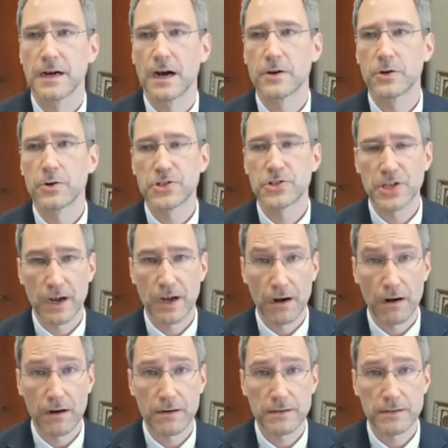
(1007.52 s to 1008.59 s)
who
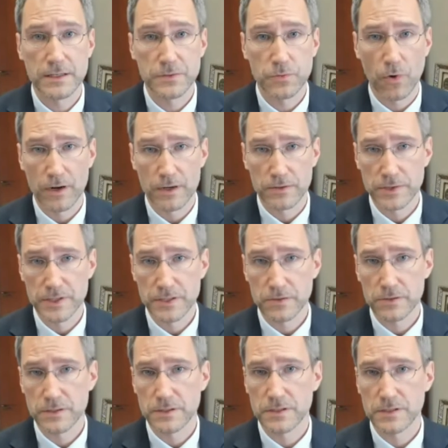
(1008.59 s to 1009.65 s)
share these water
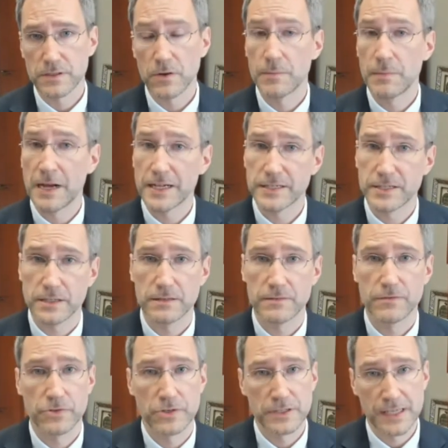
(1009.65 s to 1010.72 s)
resources. So imagine,
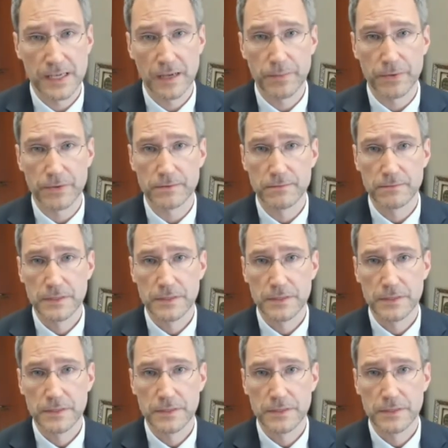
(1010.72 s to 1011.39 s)
for example,